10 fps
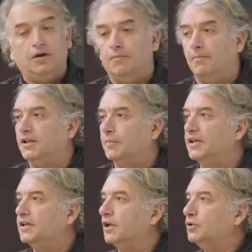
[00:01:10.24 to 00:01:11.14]

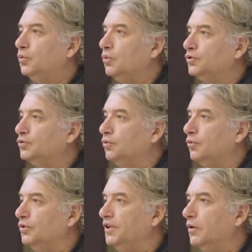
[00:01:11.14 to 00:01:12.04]
mathematical tools
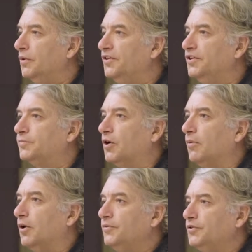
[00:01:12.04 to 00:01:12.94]
to deal with these
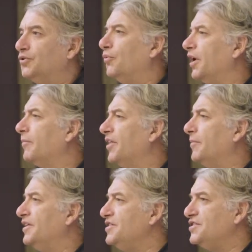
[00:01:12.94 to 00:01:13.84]
problems. So we are
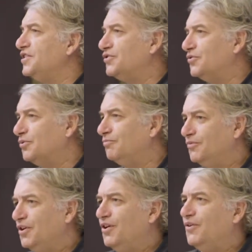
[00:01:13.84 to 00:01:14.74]
mathematicians, so
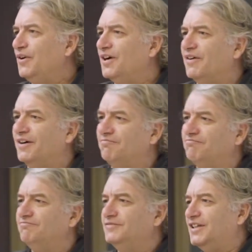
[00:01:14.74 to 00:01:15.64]
we have a
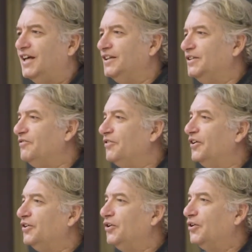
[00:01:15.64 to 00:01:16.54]
slightly
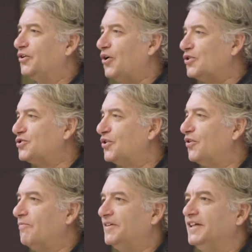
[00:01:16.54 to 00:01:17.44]
different culture
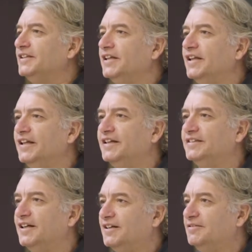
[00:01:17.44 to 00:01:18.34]
of presenting things
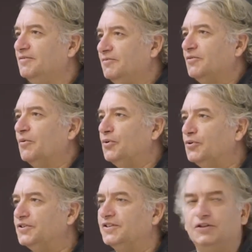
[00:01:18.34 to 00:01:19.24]
than
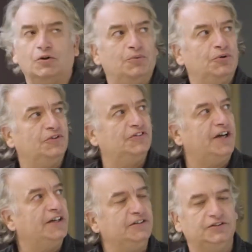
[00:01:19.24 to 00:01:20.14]
computers in computer
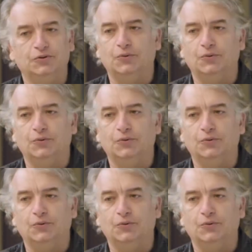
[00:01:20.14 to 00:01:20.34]
science. So